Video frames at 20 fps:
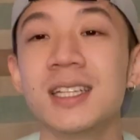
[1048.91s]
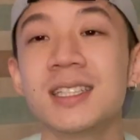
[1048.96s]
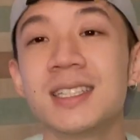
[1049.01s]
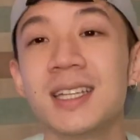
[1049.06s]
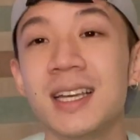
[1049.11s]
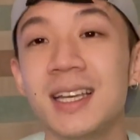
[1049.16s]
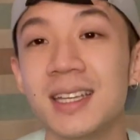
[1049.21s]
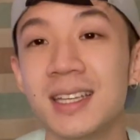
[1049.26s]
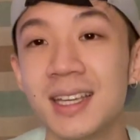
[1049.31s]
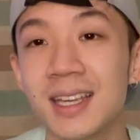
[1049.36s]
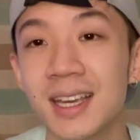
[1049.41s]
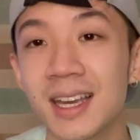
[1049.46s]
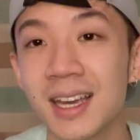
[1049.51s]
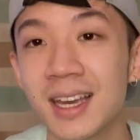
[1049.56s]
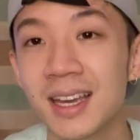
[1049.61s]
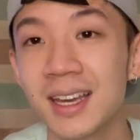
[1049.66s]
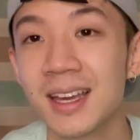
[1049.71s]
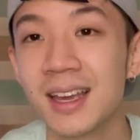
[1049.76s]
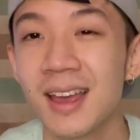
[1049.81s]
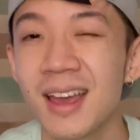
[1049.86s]
Take
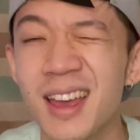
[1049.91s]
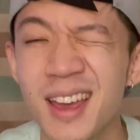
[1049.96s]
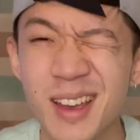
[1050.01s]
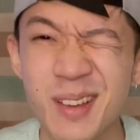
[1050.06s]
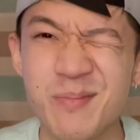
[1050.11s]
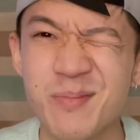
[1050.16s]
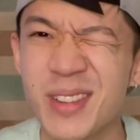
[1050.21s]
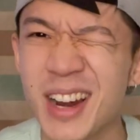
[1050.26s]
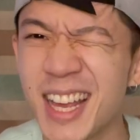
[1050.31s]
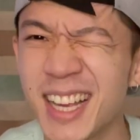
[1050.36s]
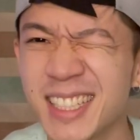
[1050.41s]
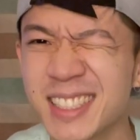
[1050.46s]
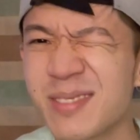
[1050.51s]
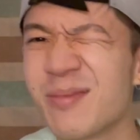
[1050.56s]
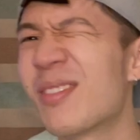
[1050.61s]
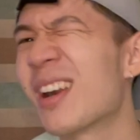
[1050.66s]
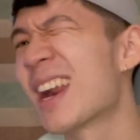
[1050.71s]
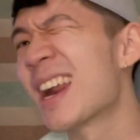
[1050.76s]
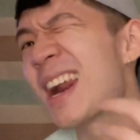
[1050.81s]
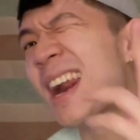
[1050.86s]
care and bless.
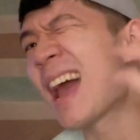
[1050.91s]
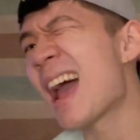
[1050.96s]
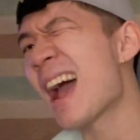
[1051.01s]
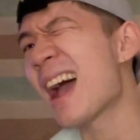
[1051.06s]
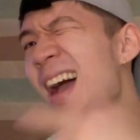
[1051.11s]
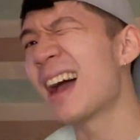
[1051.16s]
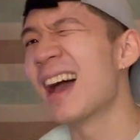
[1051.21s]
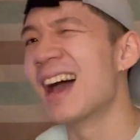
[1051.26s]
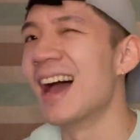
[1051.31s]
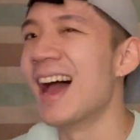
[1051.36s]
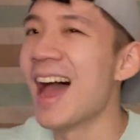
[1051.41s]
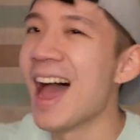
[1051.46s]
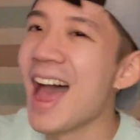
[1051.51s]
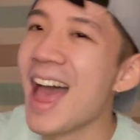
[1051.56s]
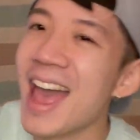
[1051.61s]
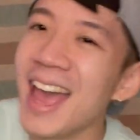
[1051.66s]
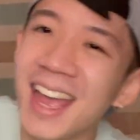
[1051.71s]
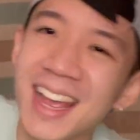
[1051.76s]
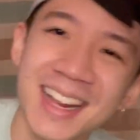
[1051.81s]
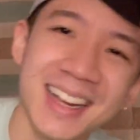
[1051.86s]

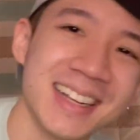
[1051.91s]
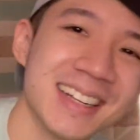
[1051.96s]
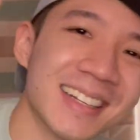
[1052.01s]
Hey.